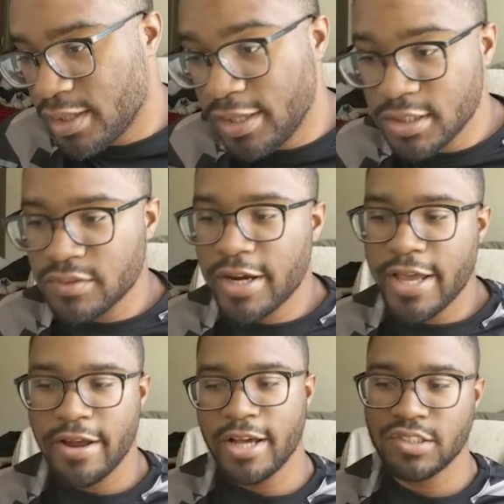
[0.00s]
This right
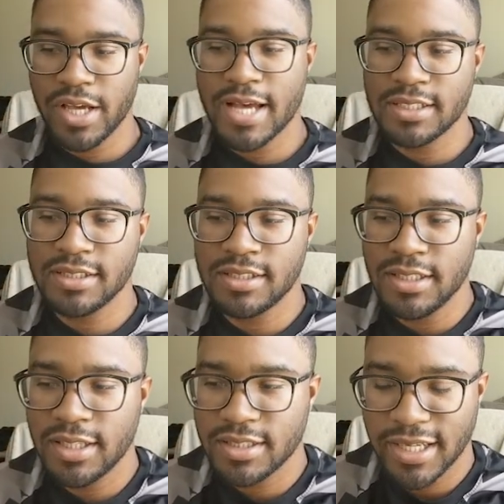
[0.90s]
here, as you guys can
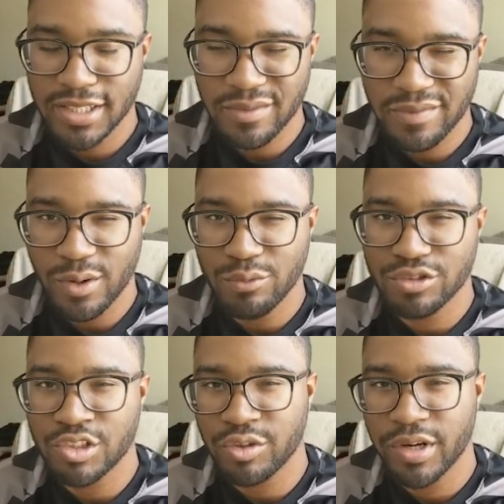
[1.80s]
see, is like the phone
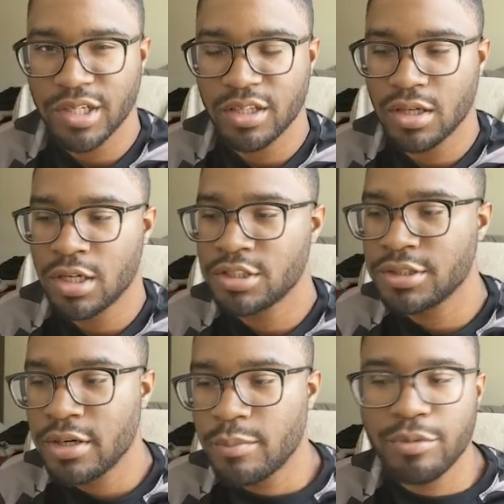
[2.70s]
screen
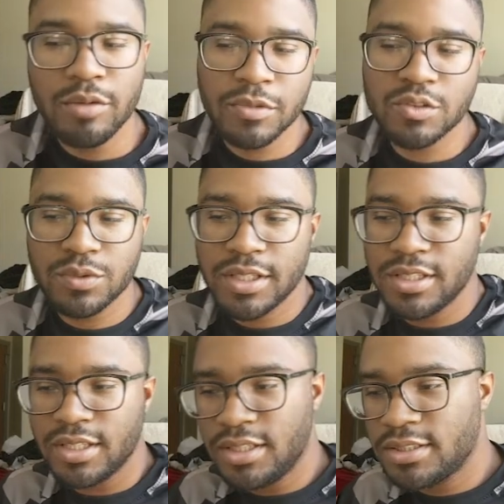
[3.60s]
enlarger. Pretty much what it
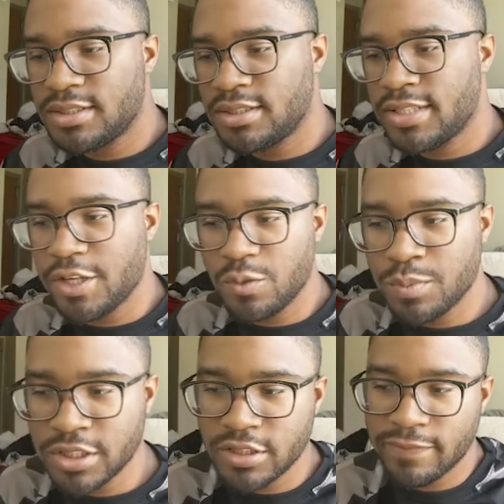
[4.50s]
does is that you
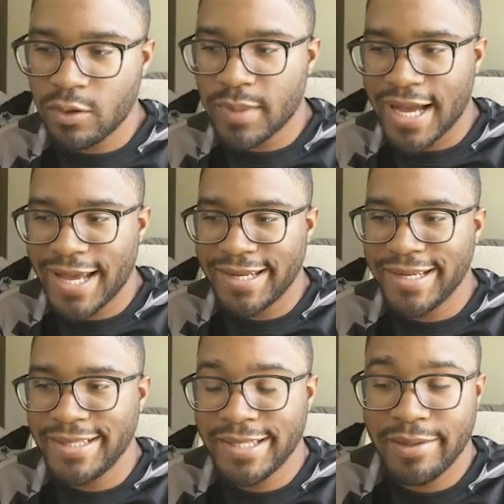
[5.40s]
put your phone behind
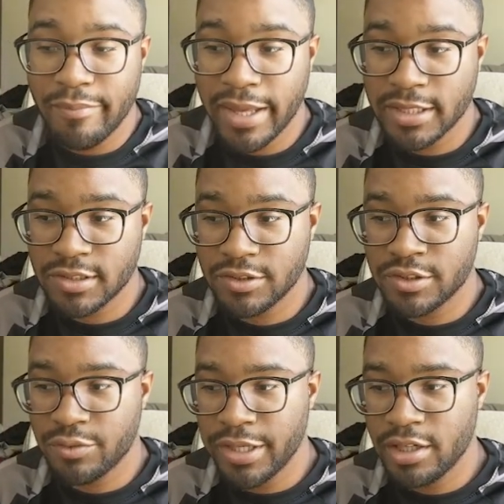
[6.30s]
it and then it makes the
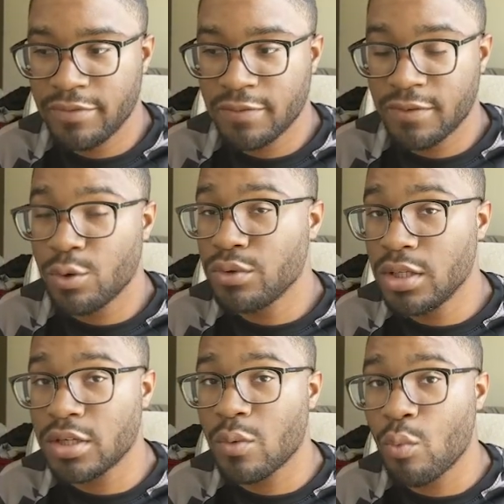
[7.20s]
screen of your phone
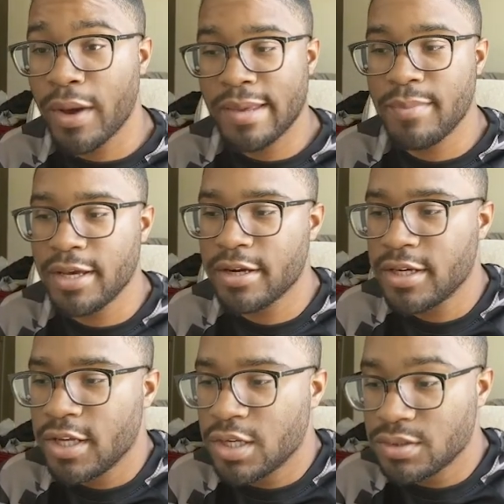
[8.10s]
look way bigger.
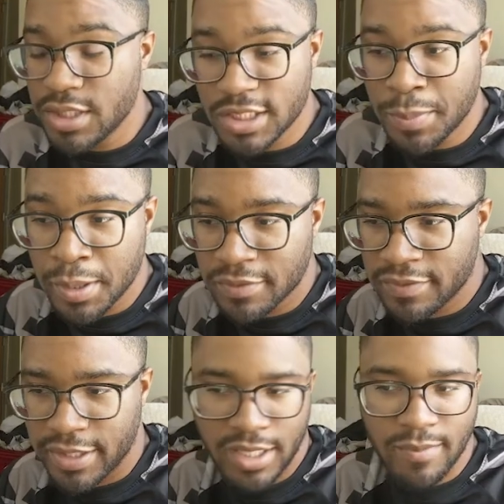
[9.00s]
So this is perfect
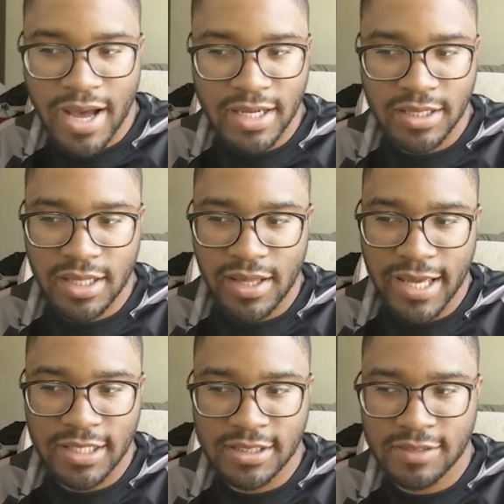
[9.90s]
for anybody that
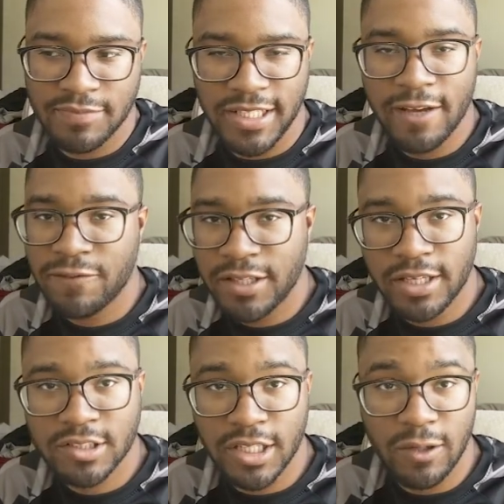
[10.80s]
likes
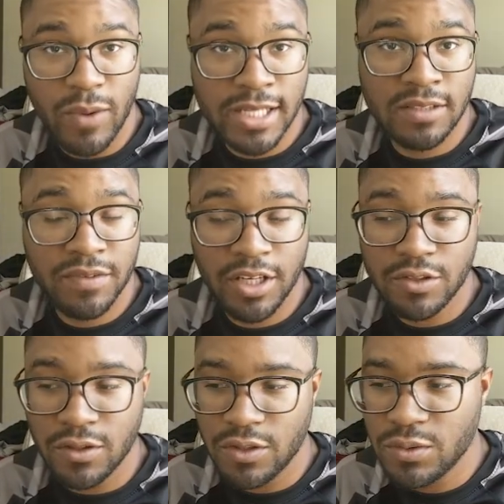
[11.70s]
Netflix or like watching
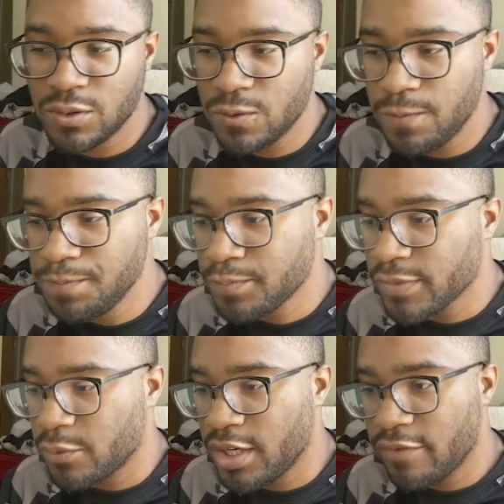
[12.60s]
videos on YouTube.
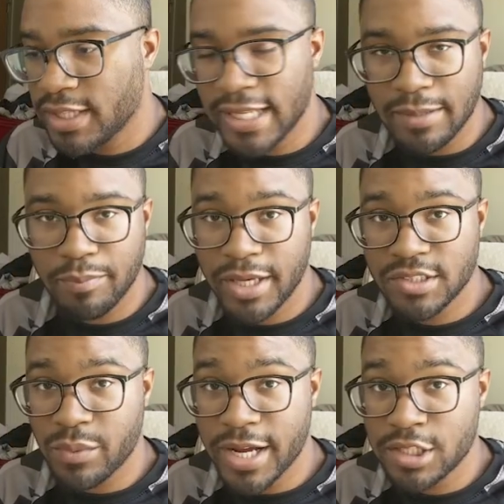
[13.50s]
Whenever they like
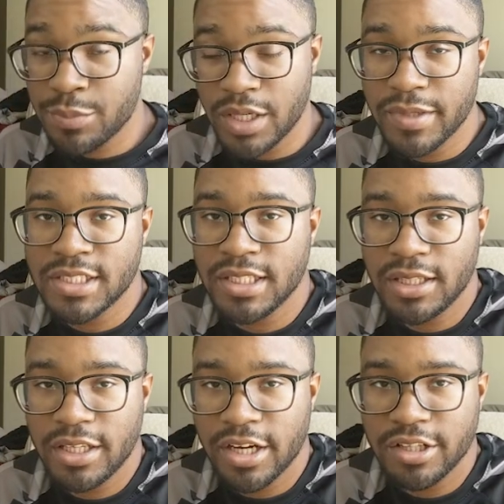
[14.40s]
binge watch pretty much
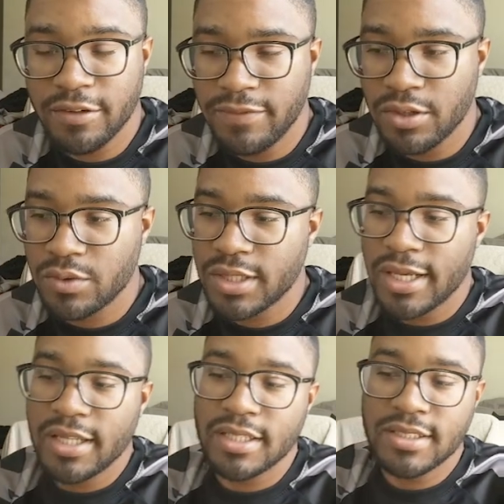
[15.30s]
anything on their phone,
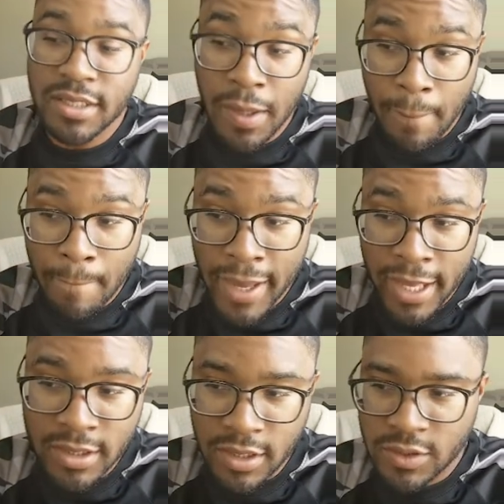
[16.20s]
this is an
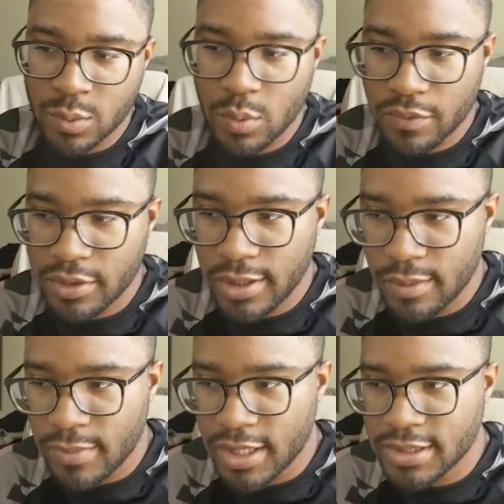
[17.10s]
amazing tool for
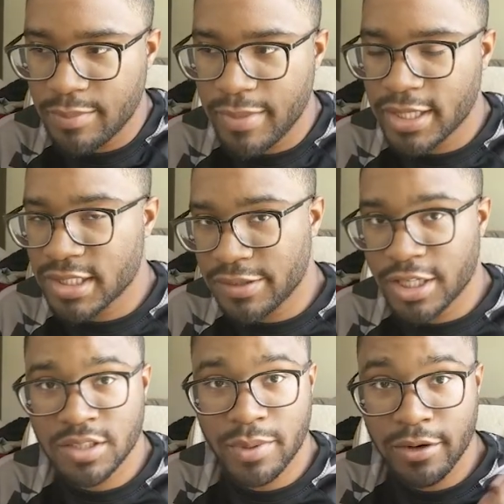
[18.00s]
them because it makes their
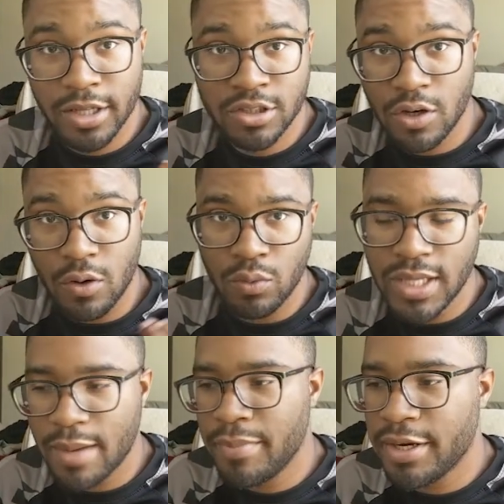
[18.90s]
experience a whole
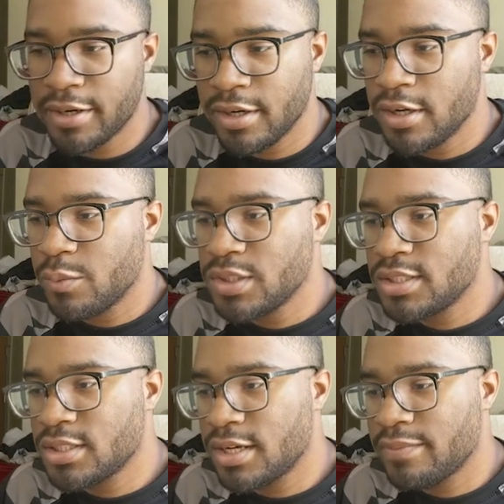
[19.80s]
lot better, which
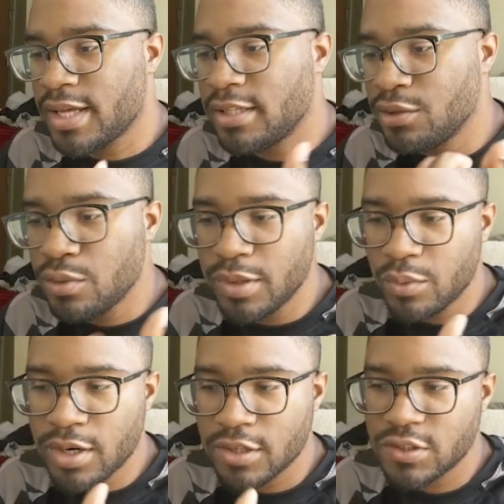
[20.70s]
is a little bit
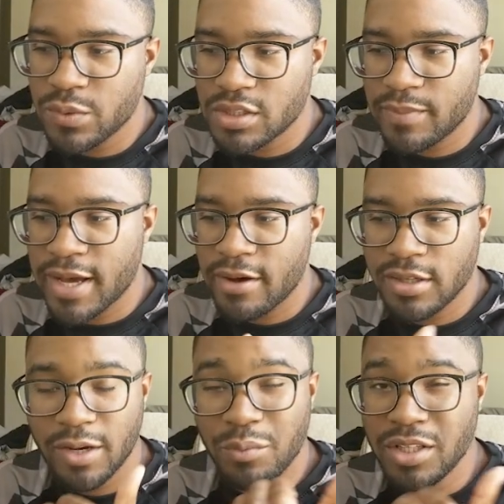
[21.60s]
what our store is about,
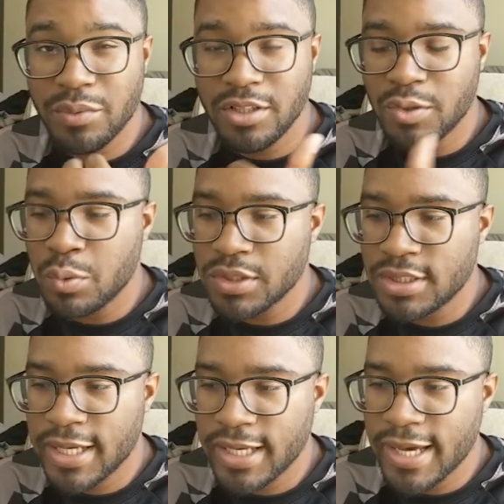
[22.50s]
like really, really cool
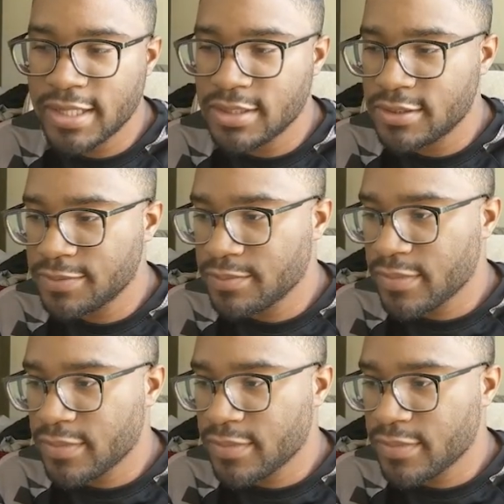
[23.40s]
tech gadgets.